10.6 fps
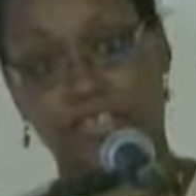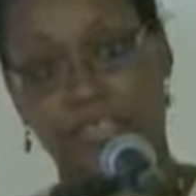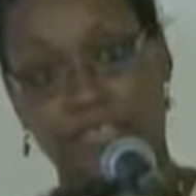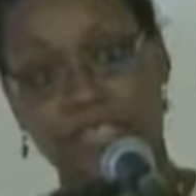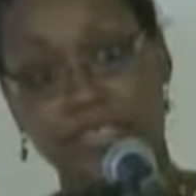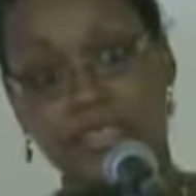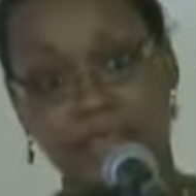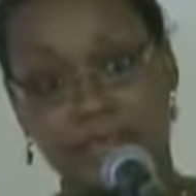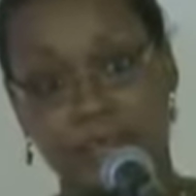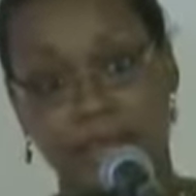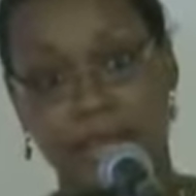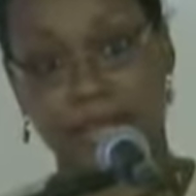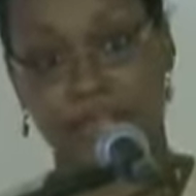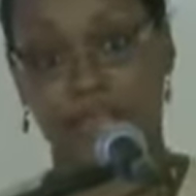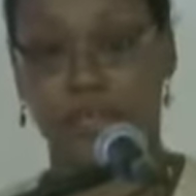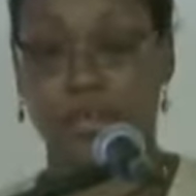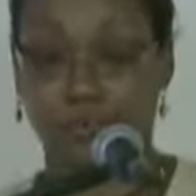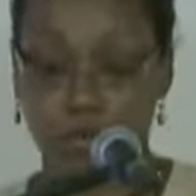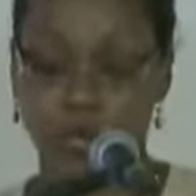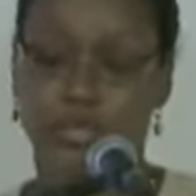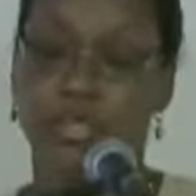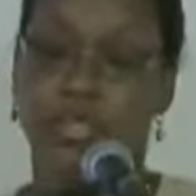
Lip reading: just listening to my lectures. Of course,